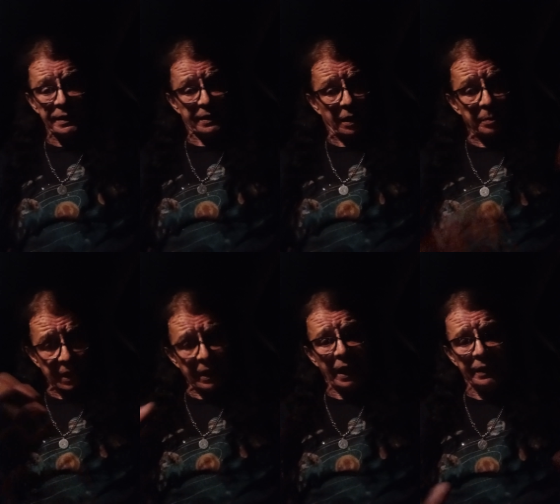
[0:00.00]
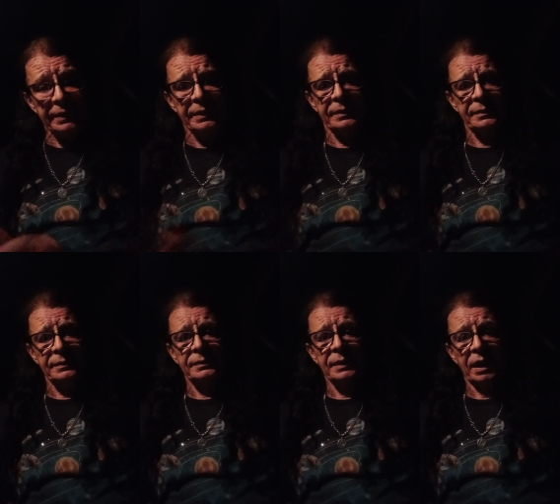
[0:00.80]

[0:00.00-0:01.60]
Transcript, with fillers: Serbian ID. I